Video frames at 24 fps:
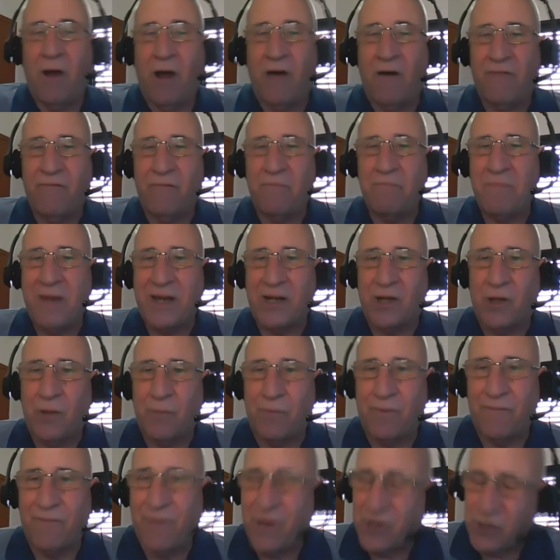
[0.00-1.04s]
medical
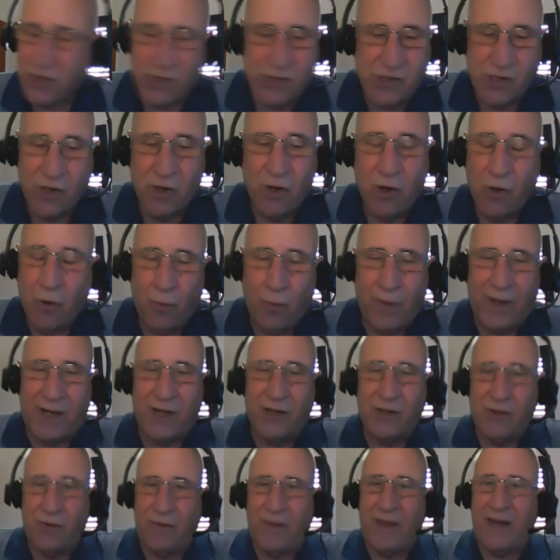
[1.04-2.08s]
professions, we can
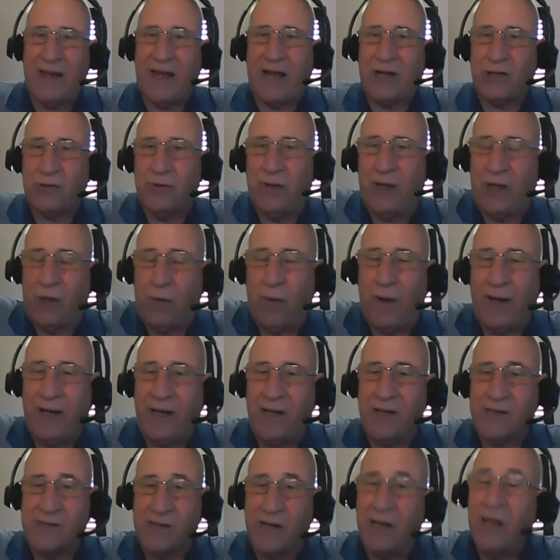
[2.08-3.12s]
do that actually quite
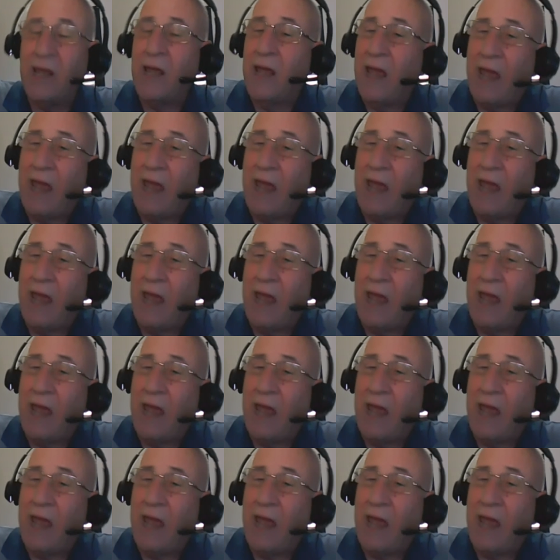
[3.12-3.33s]
easily.